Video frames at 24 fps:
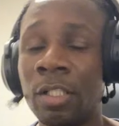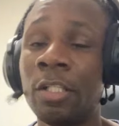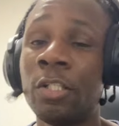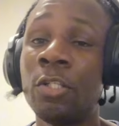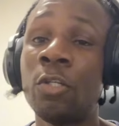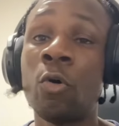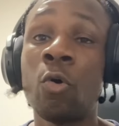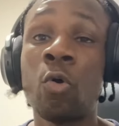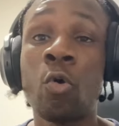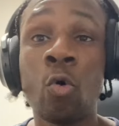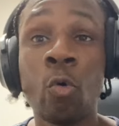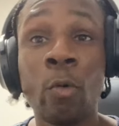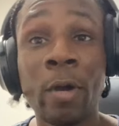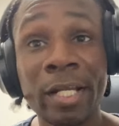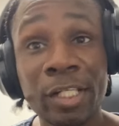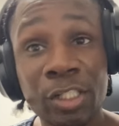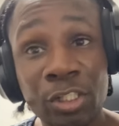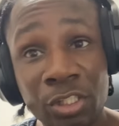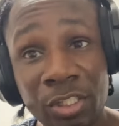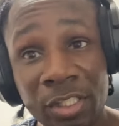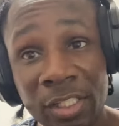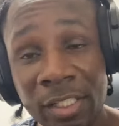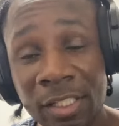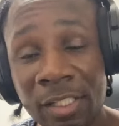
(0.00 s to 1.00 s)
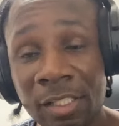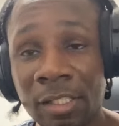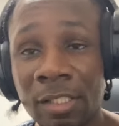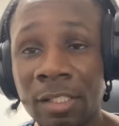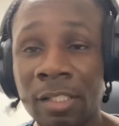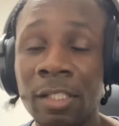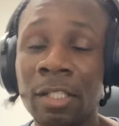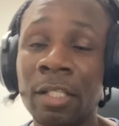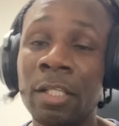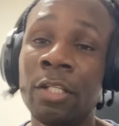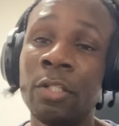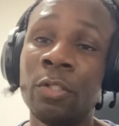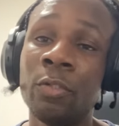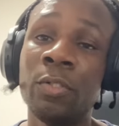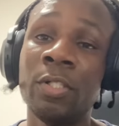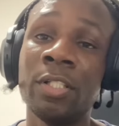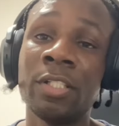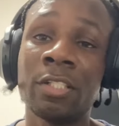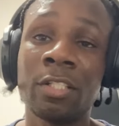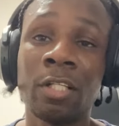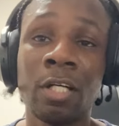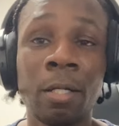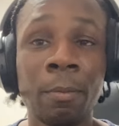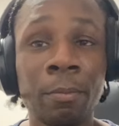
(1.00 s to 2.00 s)
You
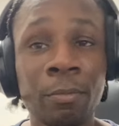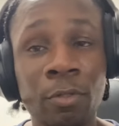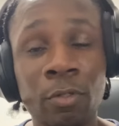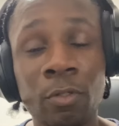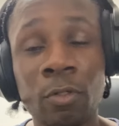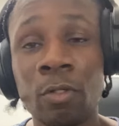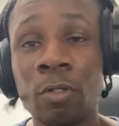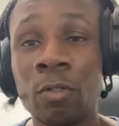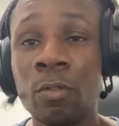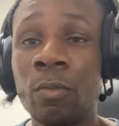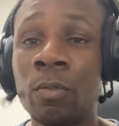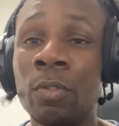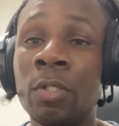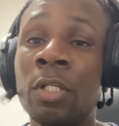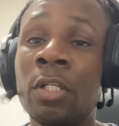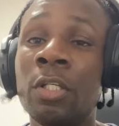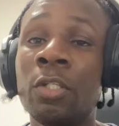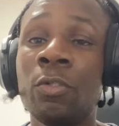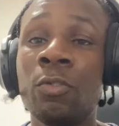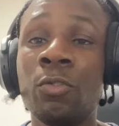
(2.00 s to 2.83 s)
just come through,